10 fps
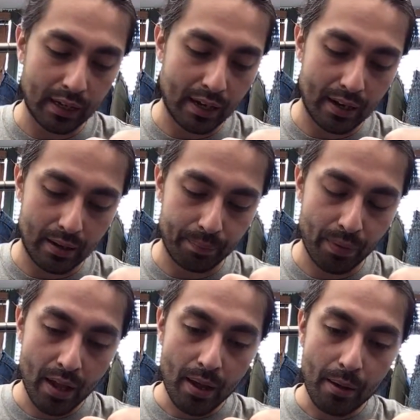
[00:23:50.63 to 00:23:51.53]
Um,
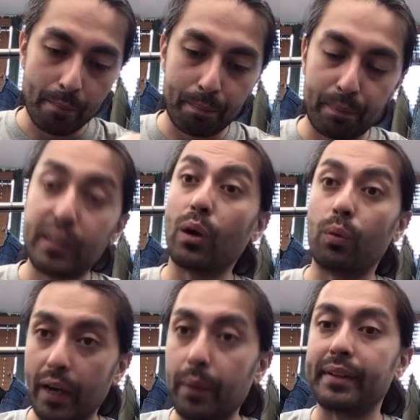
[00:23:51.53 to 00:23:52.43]

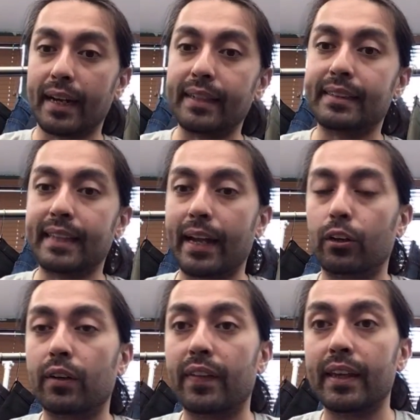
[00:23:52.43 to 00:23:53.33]
so, anyway, I
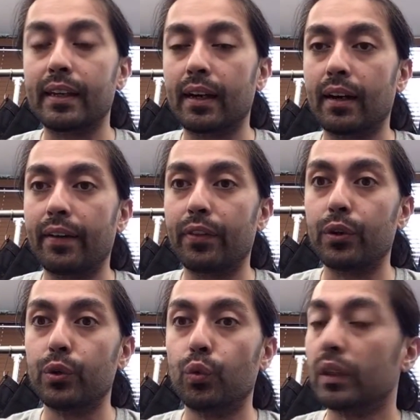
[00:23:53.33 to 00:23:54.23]
staggered the, uh,
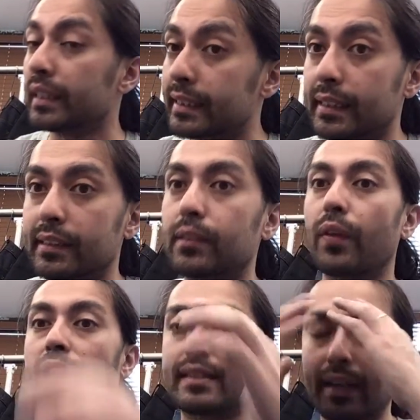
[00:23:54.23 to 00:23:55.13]
the releases so
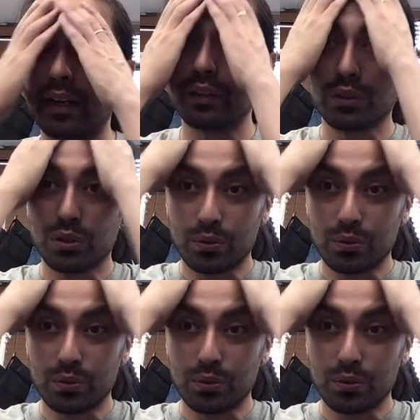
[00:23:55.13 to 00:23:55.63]
that uh,